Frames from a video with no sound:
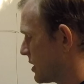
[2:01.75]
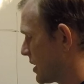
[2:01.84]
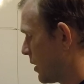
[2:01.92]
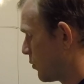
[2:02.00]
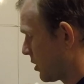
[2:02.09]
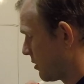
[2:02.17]

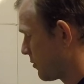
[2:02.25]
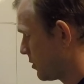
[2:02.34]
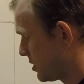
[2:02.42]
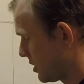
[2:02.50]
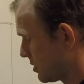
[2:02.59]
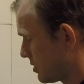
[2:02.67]
side, one of the
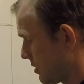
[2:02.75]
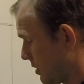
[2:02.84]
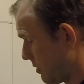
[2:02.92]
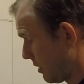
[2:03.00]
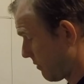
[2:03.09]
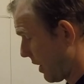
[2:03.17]
first things,
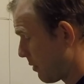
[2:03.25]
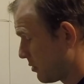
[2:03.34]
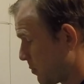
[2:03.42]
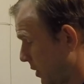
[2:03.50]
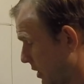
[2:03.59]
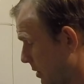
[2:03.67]
if I
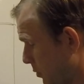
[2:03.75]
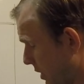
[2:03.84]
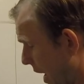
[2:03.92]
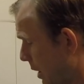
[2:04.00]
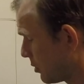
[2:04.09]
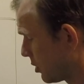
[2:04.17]
was picking up what
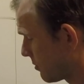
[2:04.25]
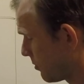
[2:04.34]
I would look